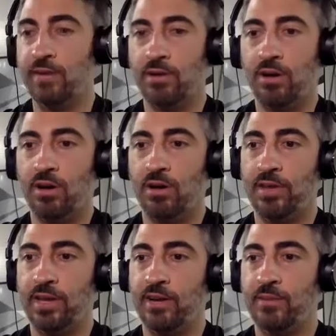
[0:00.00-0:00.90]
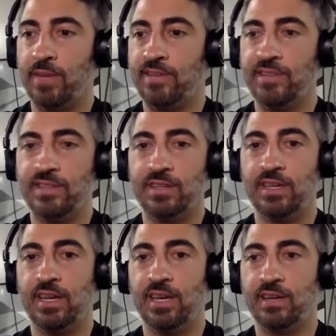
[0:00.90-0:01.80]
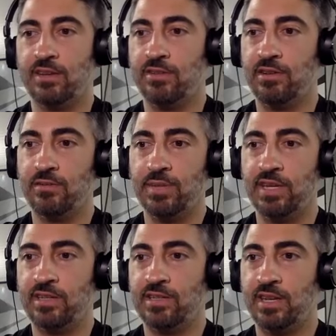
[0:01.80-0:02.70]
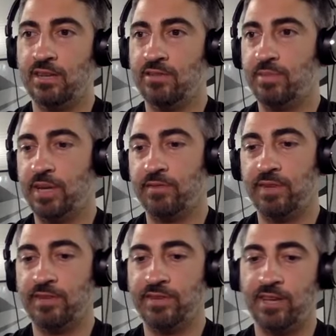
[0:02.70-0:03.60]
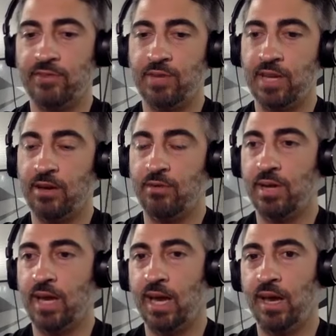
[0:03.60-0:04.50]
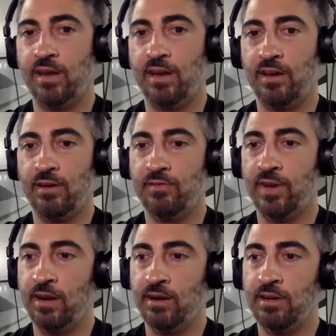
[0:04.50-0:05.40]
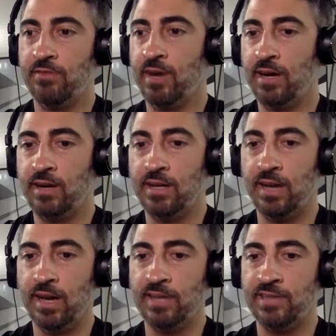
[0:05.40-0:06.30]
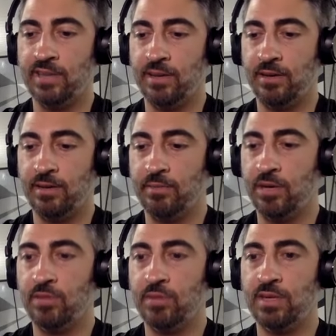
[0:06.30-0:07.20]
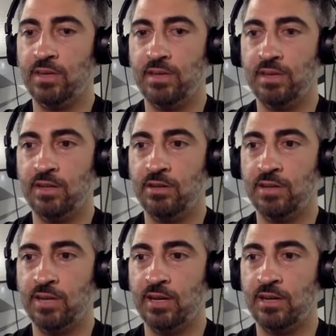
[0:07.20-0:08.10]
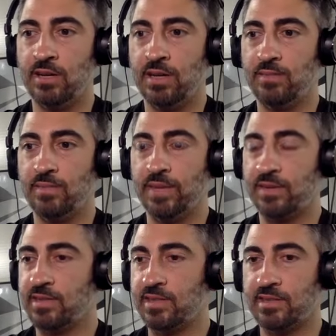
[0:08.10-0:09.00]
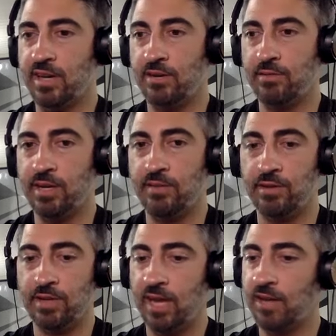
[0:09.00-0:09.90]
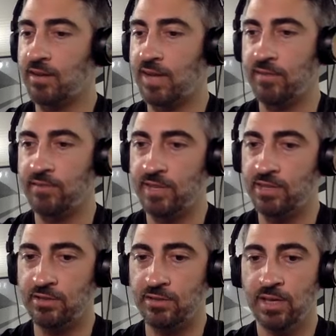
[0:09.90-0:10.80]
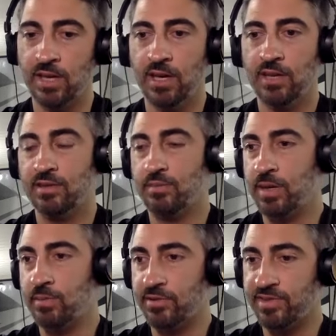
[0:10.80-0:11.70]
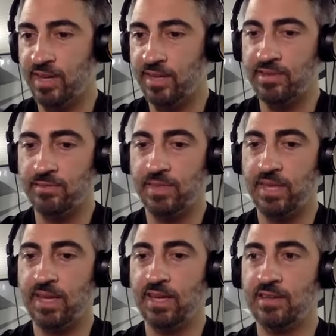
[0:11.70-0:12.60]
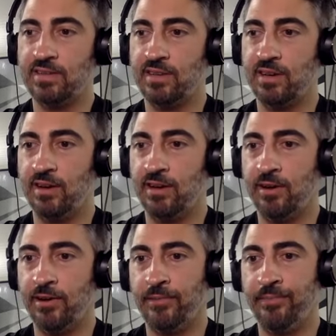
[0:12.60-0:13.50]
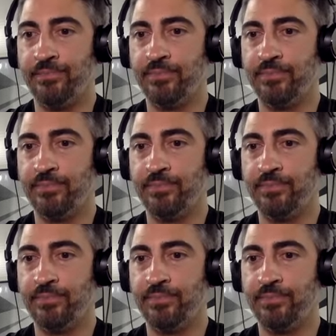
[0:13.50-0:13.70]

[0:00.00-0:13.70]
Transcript: they were all there basically at Colonial Beach, Nanu's Bike Fest last weekend. We had a very, very nice moment, you know, there at like 6 o'clock, whatever, candlelight vigil. Some people said some things, you know,